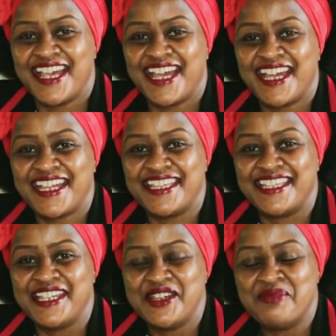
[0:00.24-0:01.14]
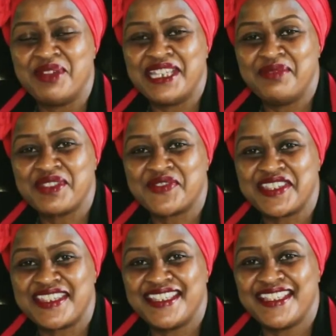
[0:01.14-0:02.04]
Hi, my name is
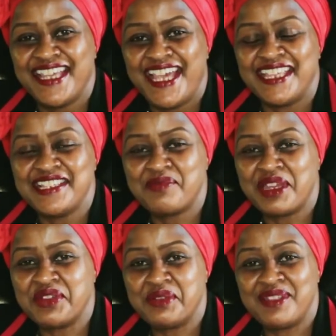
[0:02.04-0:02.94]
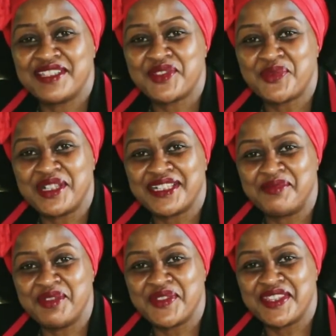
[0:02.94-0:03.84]
Christine, and it's my great pleasure to welcome
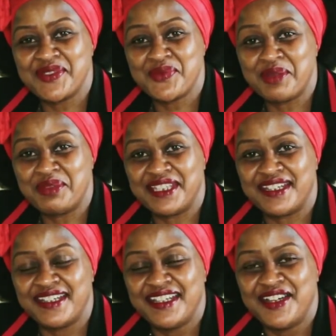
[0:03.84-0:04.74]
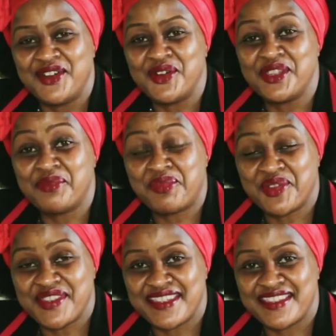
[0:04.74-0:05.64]
you to this webinar on the
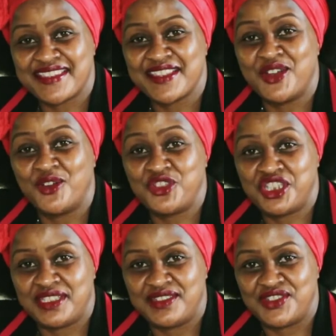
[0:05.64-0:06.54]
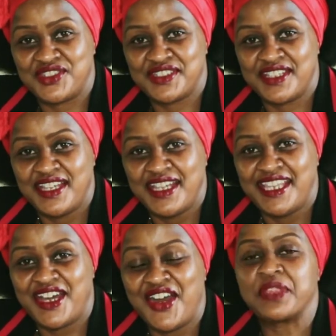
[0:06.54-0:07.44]
process of change.
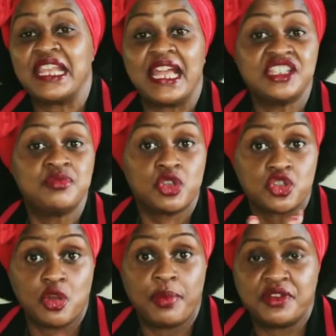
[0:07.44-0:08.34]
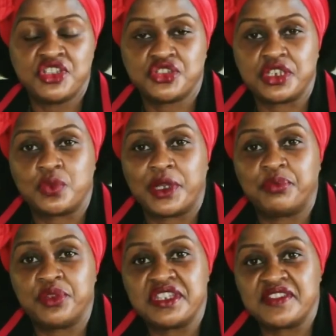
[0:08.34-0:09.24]
Now, a large motor corporation at one
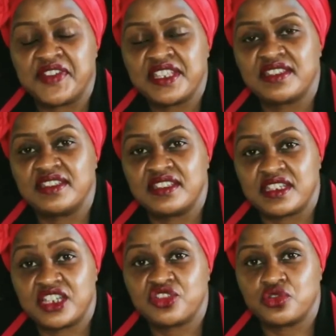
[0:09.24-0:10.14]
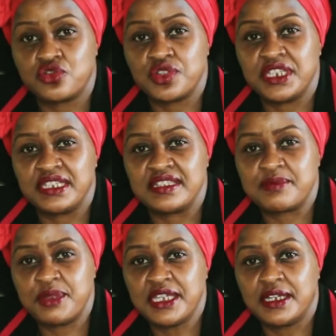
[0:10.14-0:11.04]
point invited an international trainer and
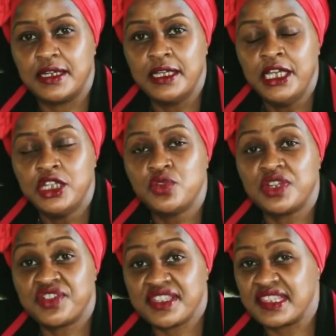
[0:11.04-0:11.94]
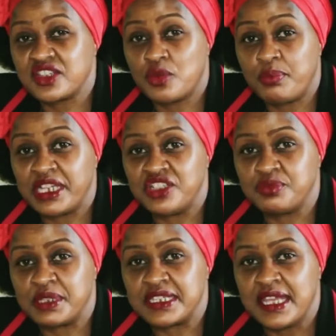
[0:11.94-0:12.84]
speaker to address their top
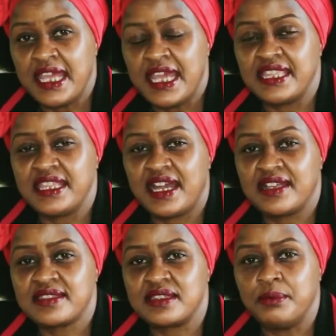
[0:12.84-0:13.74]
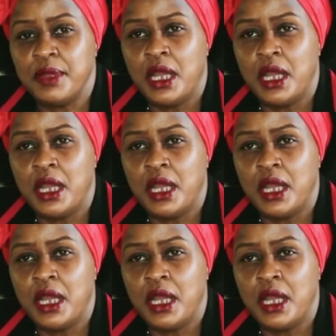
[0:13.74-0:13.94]
management, and they asked him,